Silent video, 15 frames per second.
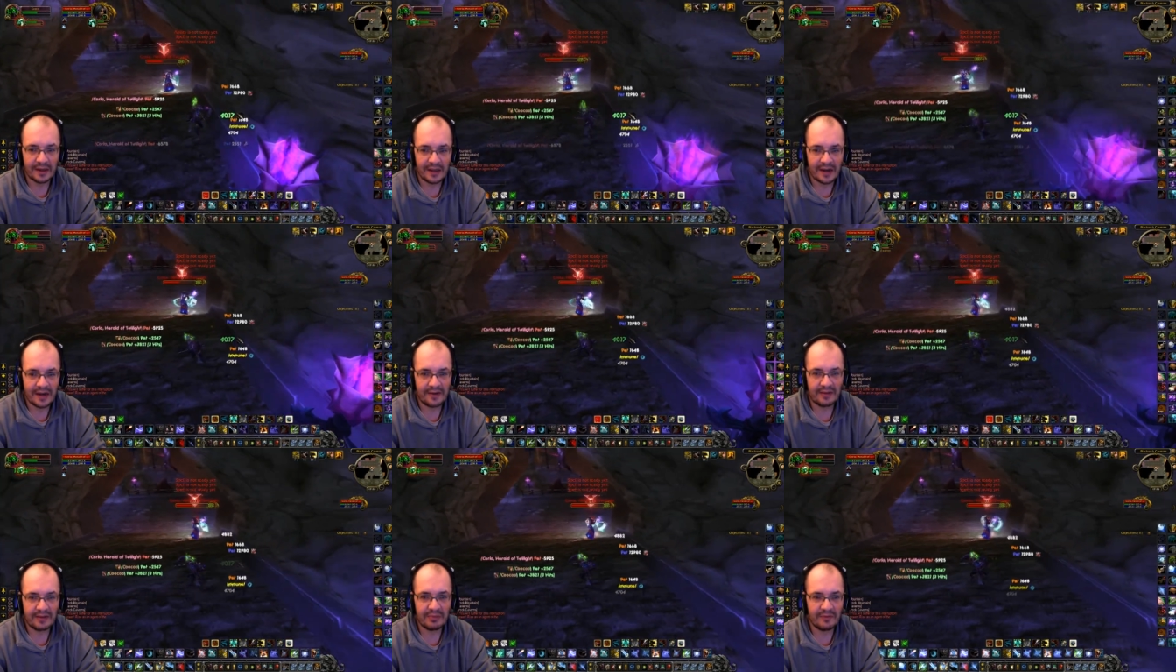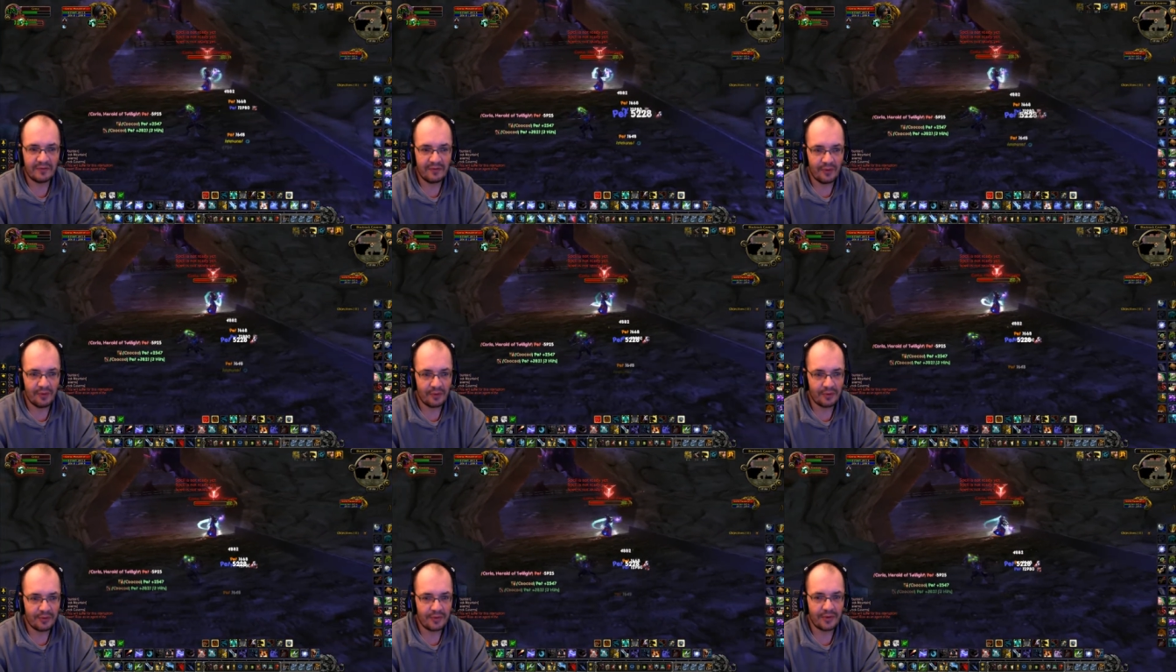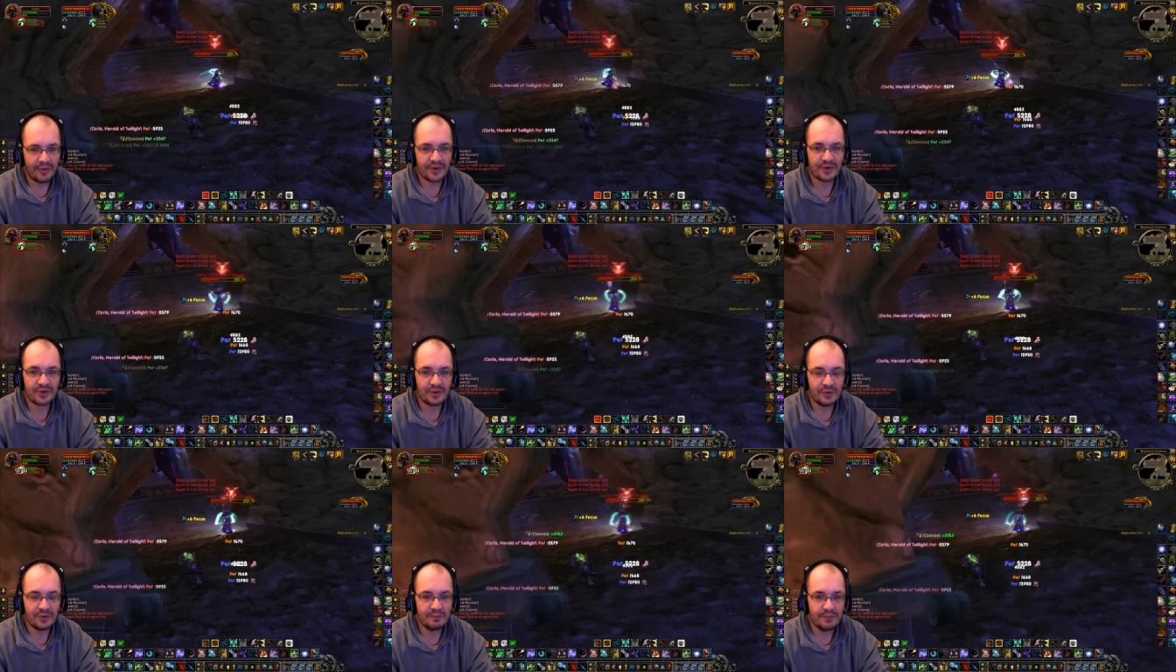get out of there before those
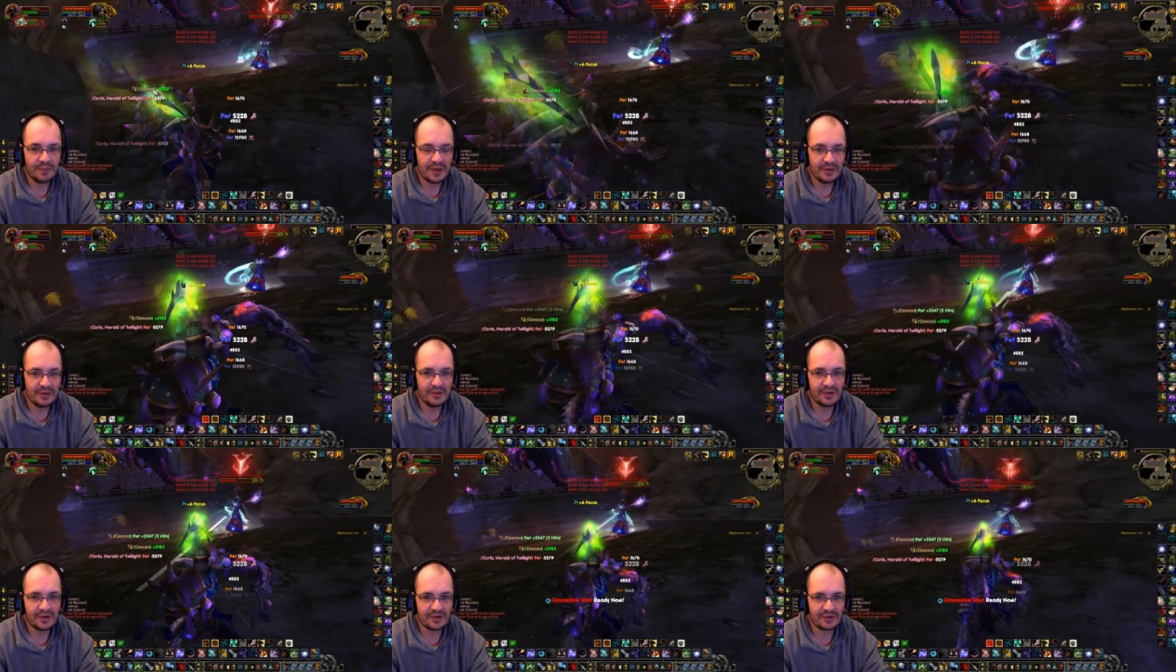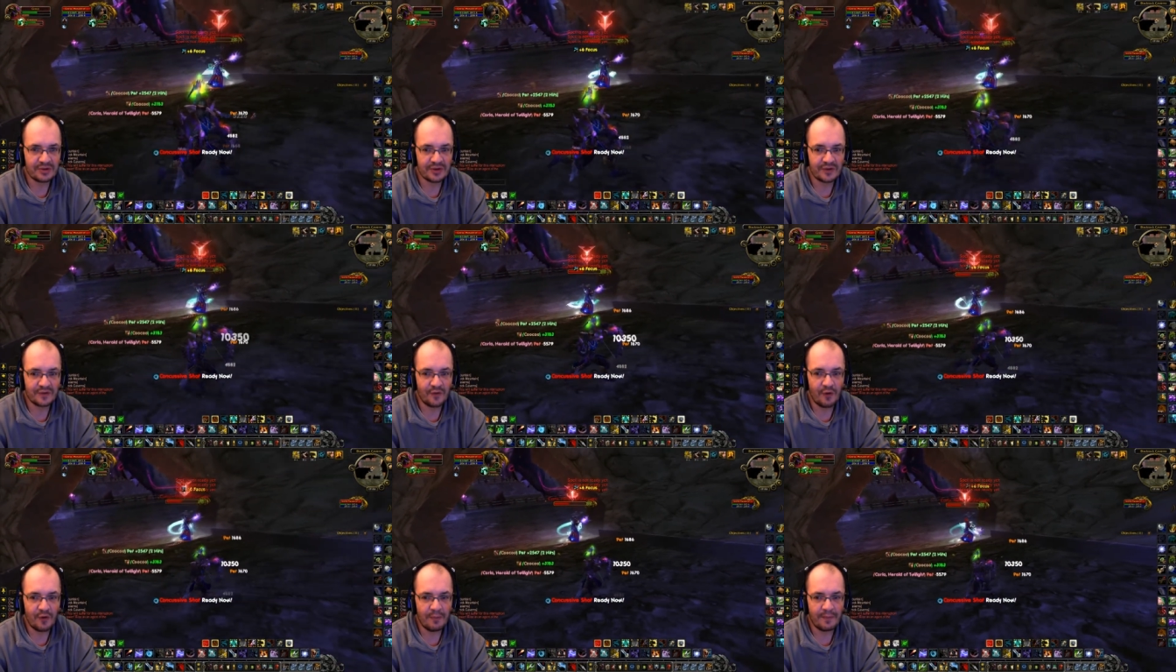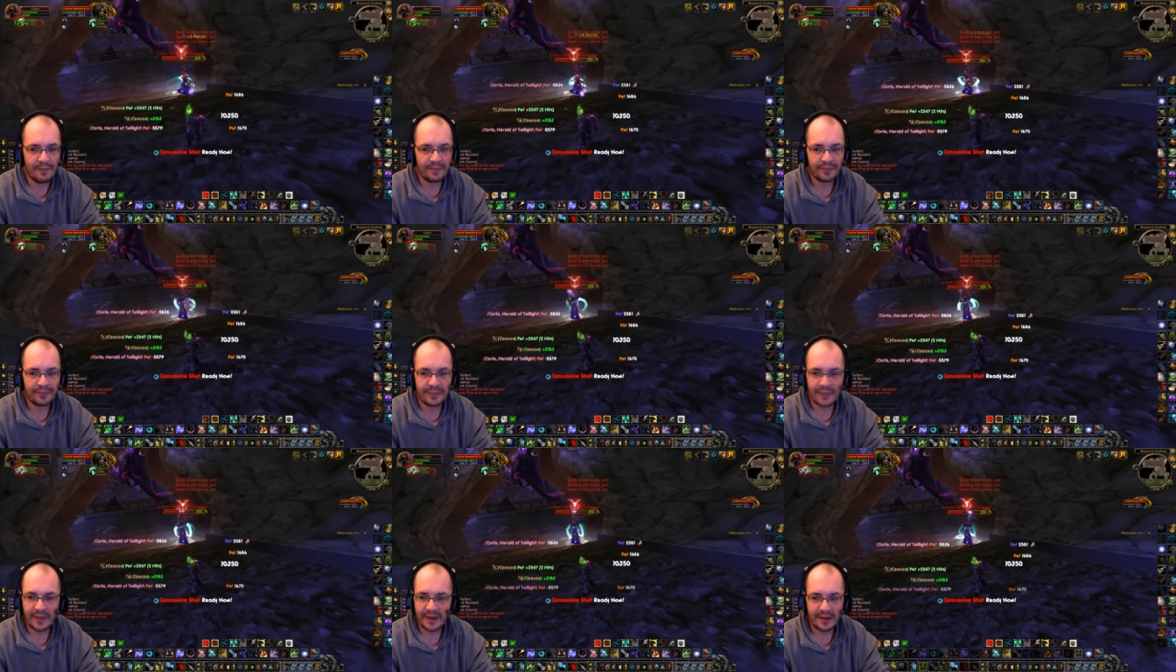2 big goons transform,
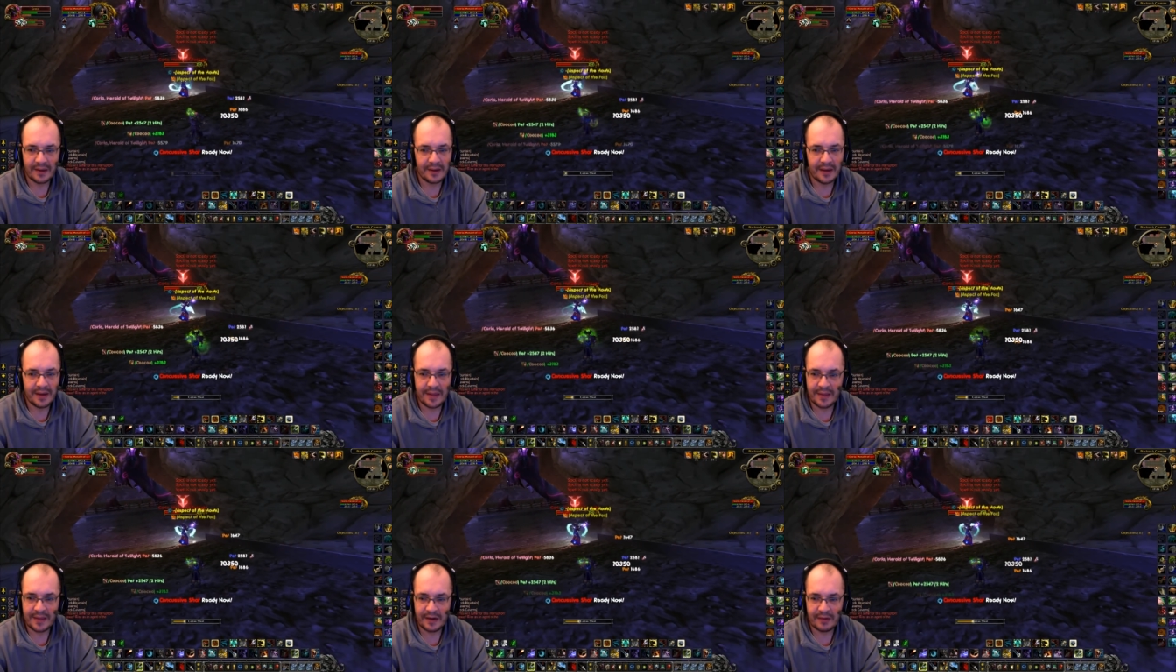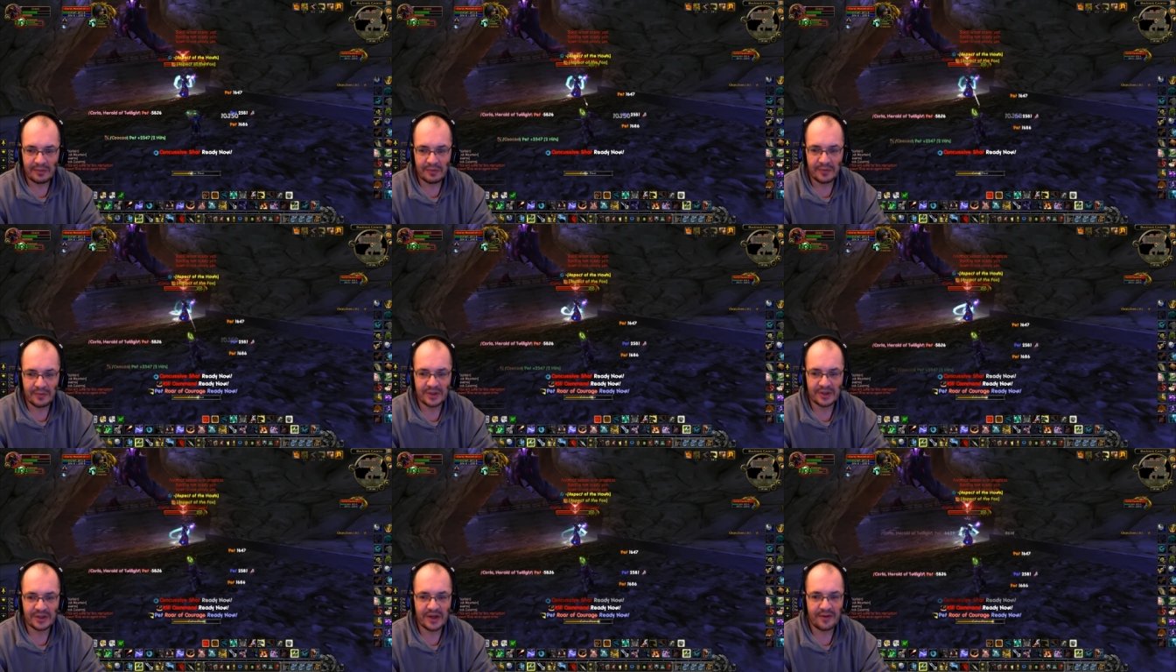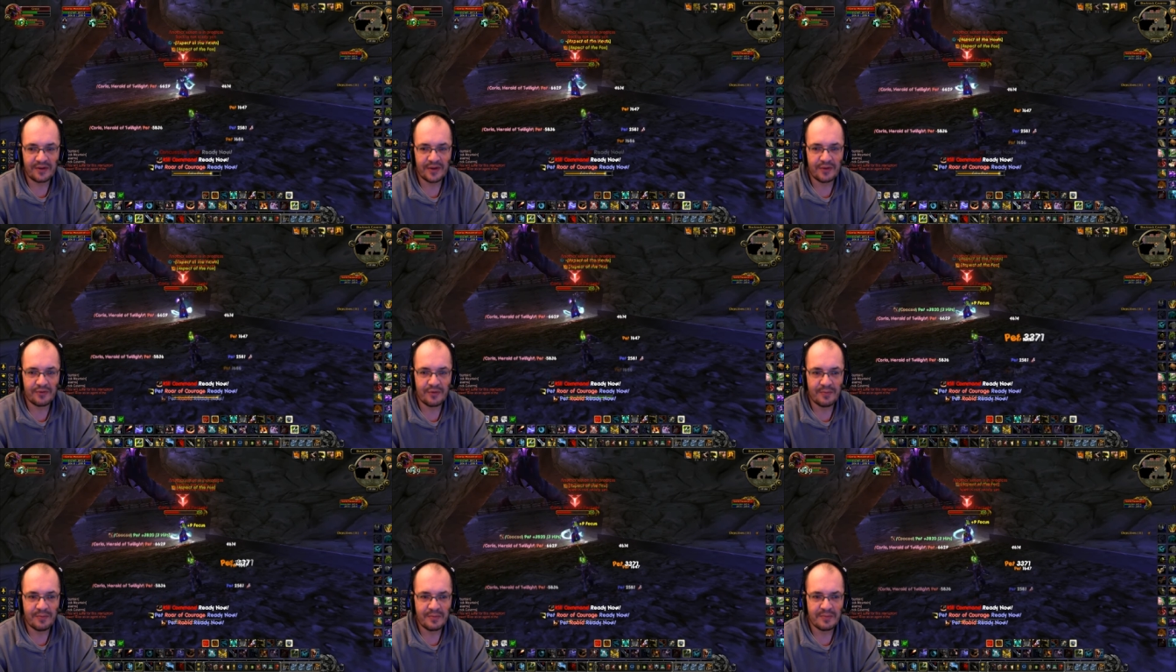and then when she's out of that
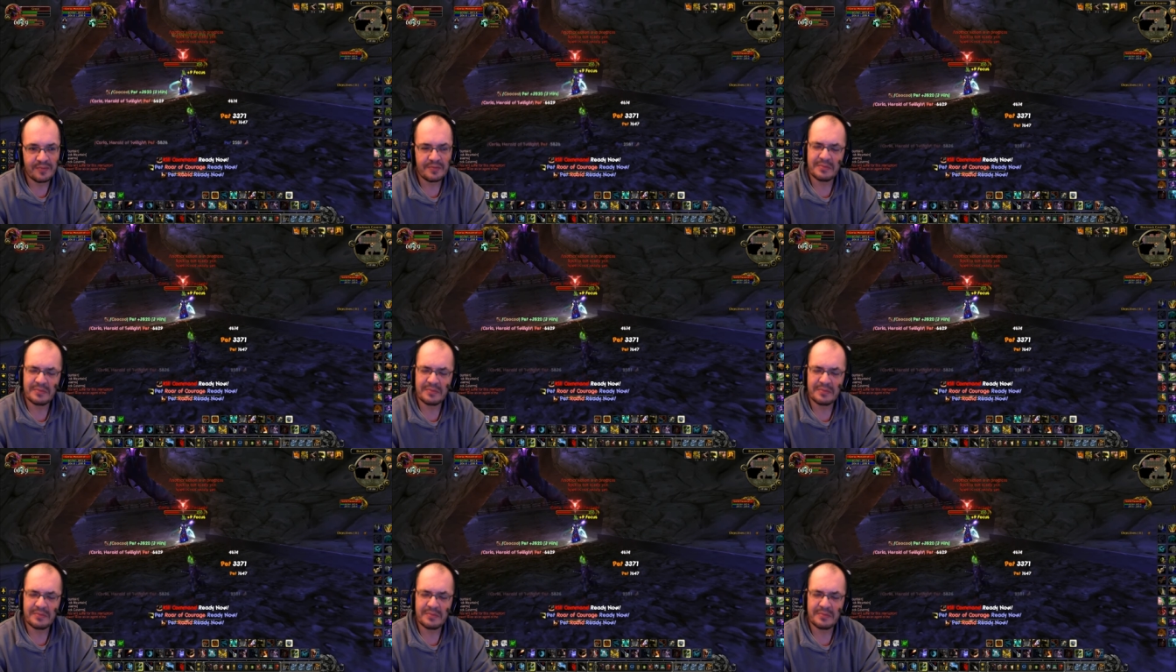room,